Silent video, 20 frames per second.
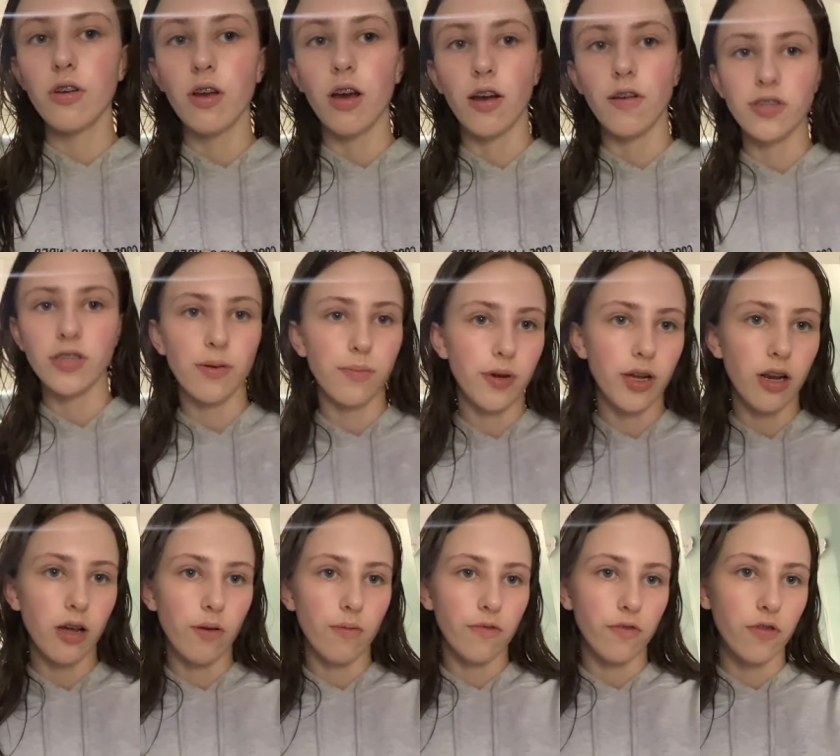I've set my
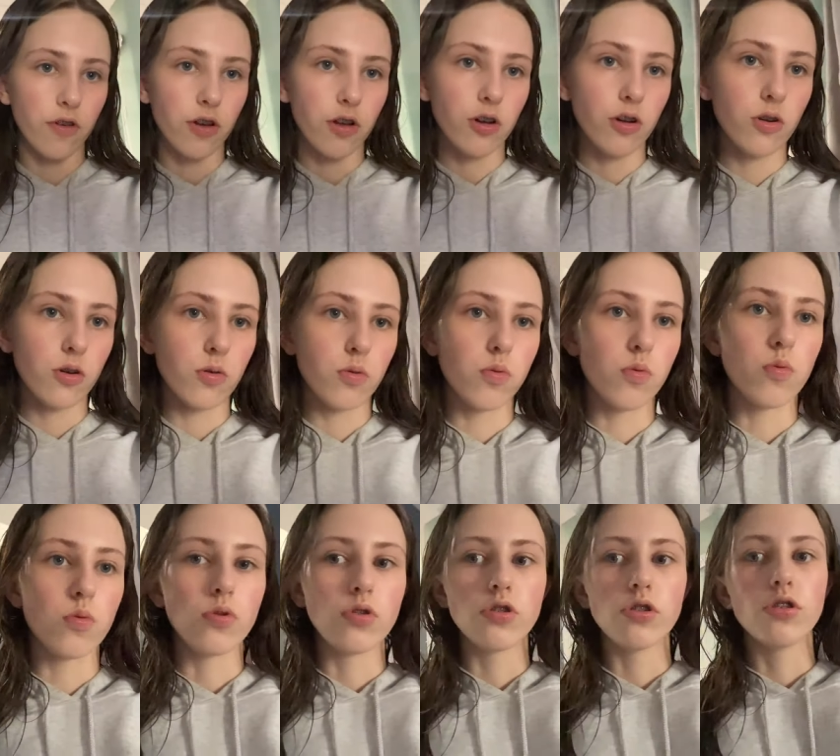alarm for
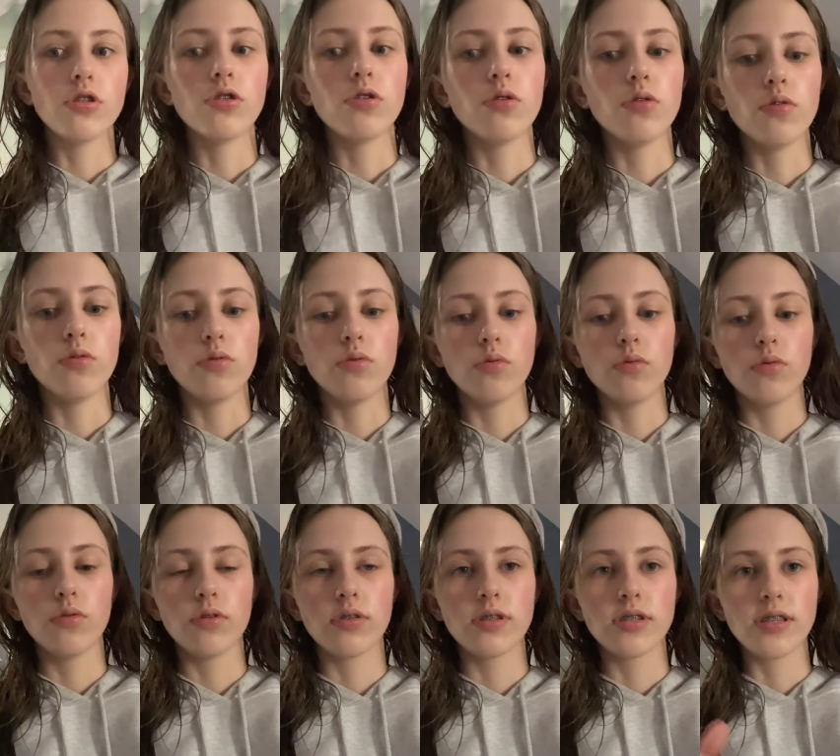quarter to
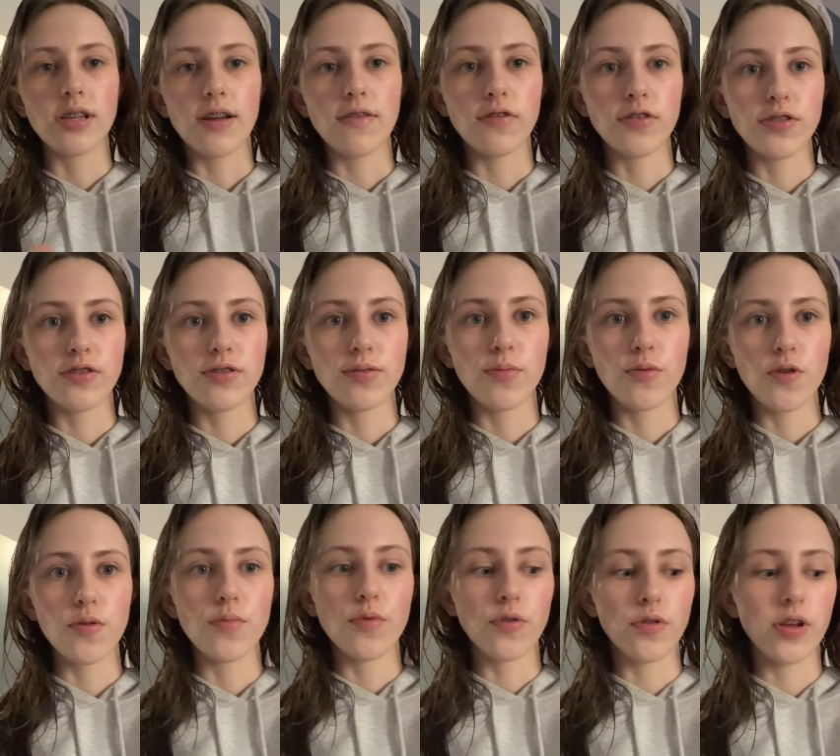seven
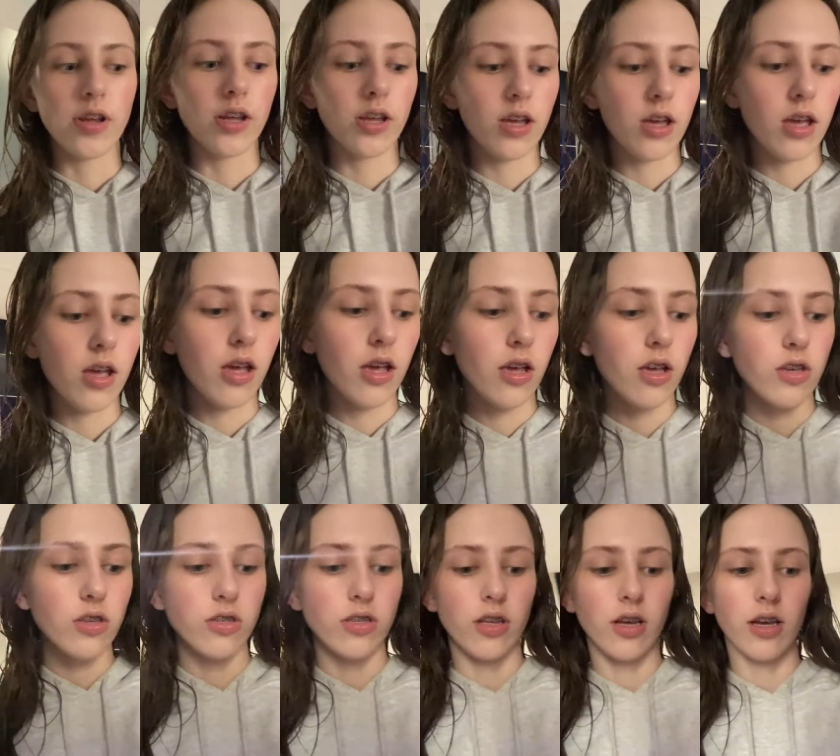tomorrow morning
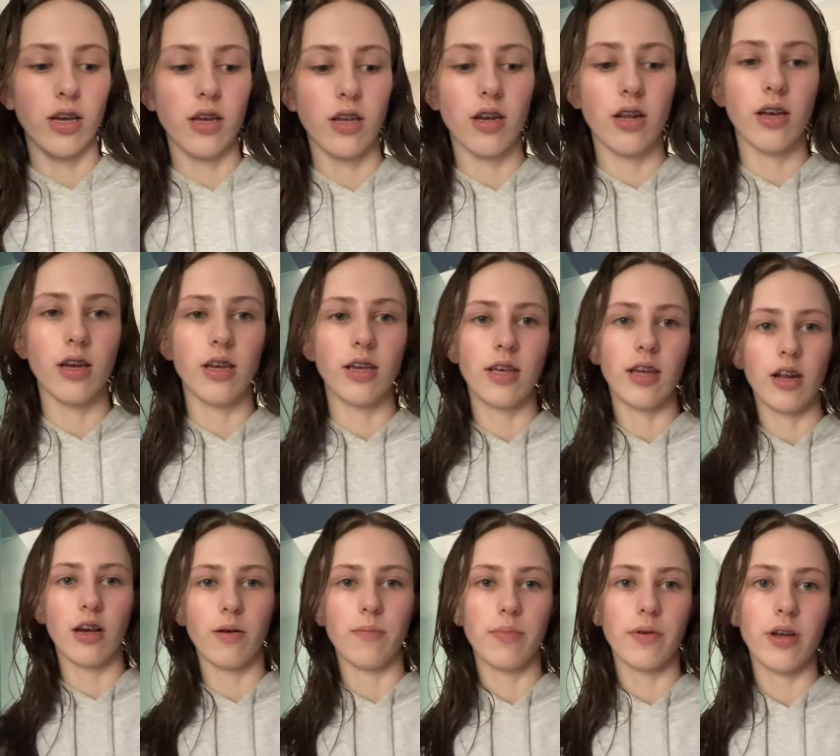so I can get
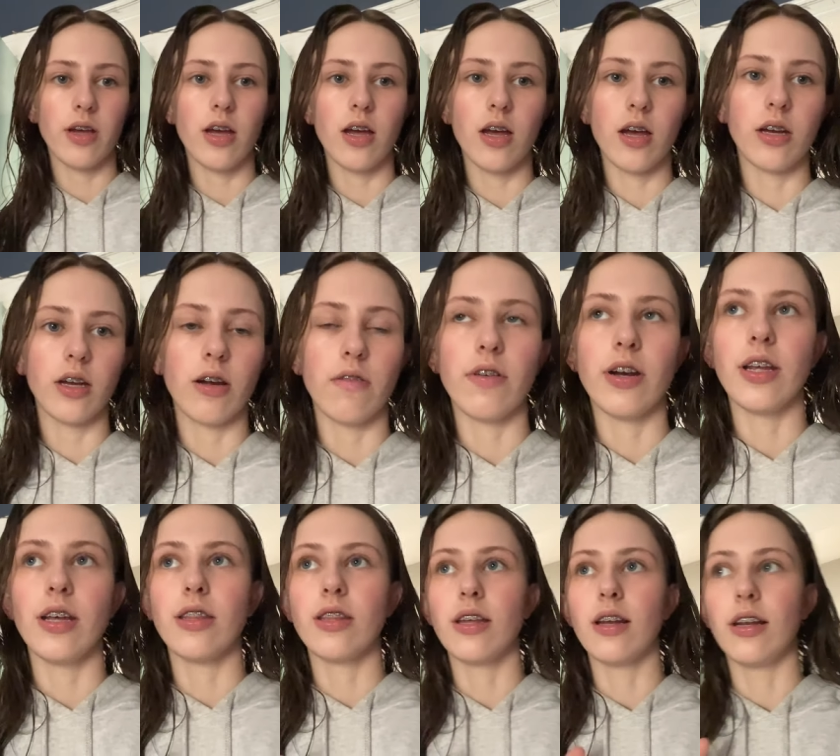up and get ready
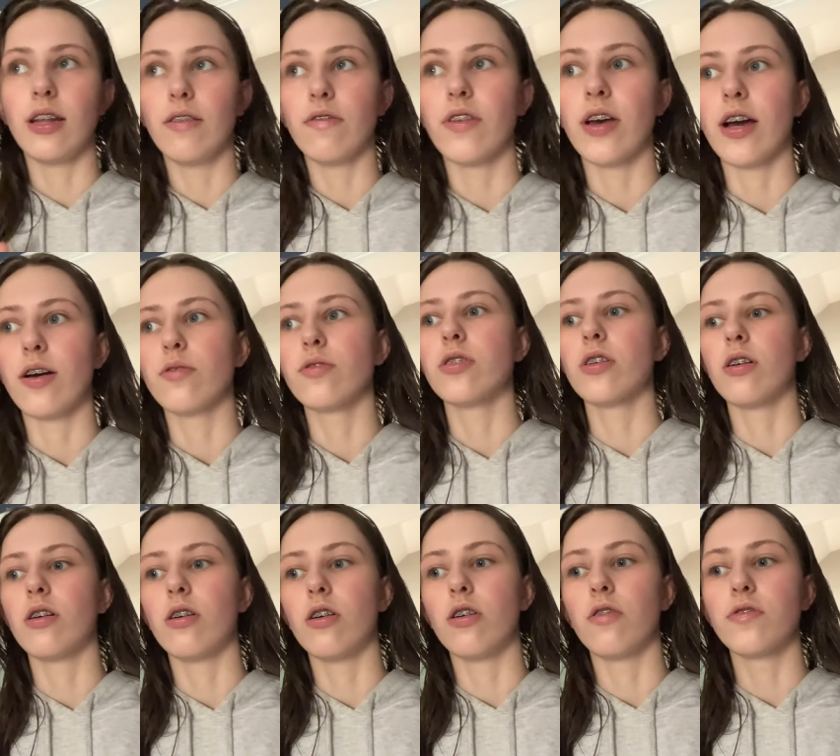and then leave the house
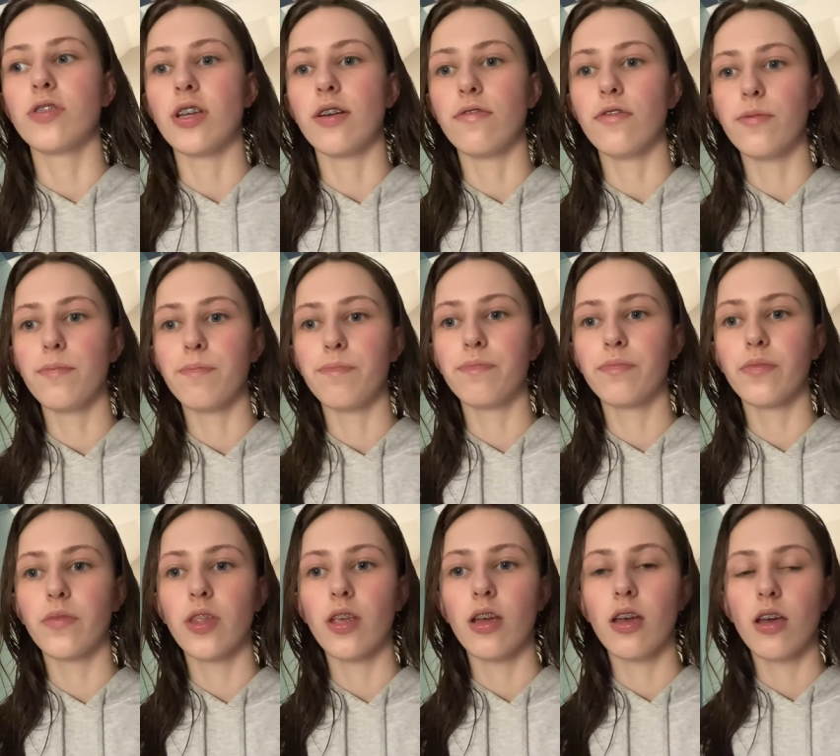at half seven
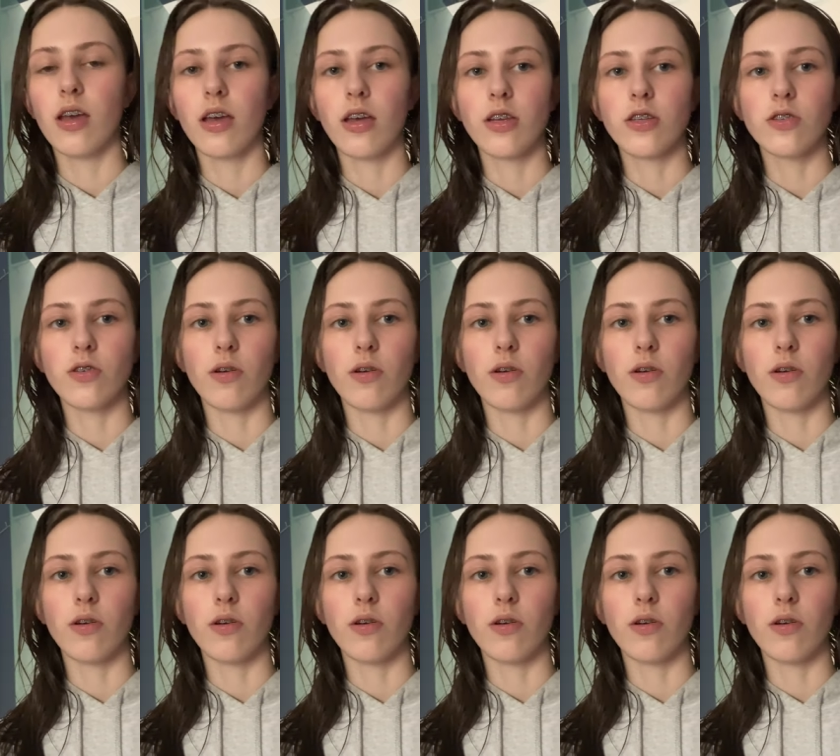so